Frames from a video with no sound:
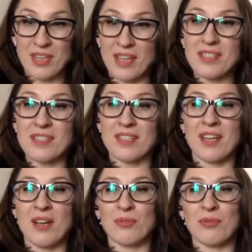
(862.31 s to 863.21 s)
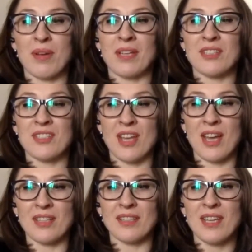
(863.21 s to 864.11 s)
Yes, and how to manage
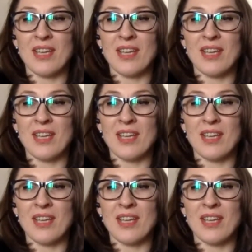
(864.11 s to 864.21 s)
that.